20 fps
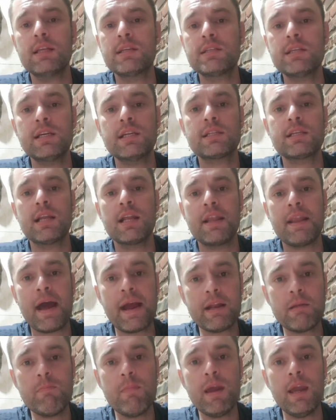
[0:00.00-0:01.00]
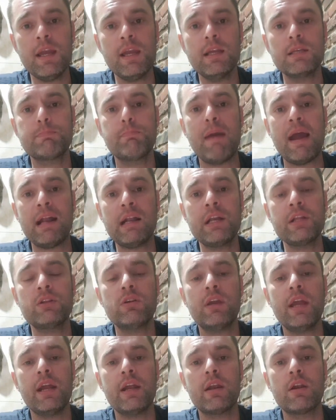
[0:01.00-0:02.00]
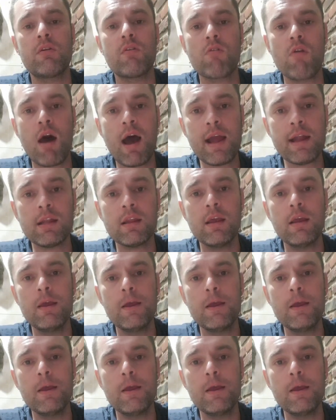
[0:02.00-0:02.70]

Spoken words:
This thing is a nightmare. He's battling to get it right.